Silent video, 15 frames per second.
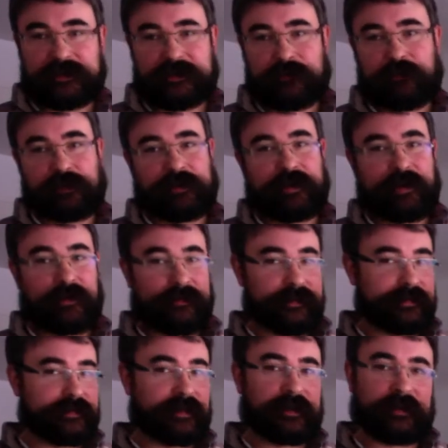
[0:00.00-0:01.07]
to play on the
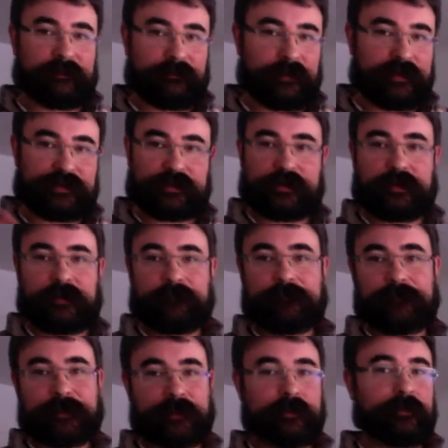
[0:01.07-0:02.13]
second measure
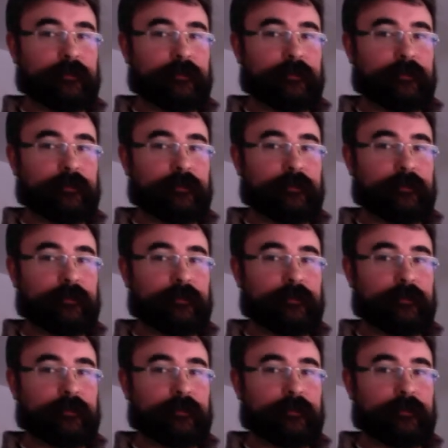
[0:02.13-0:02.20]
the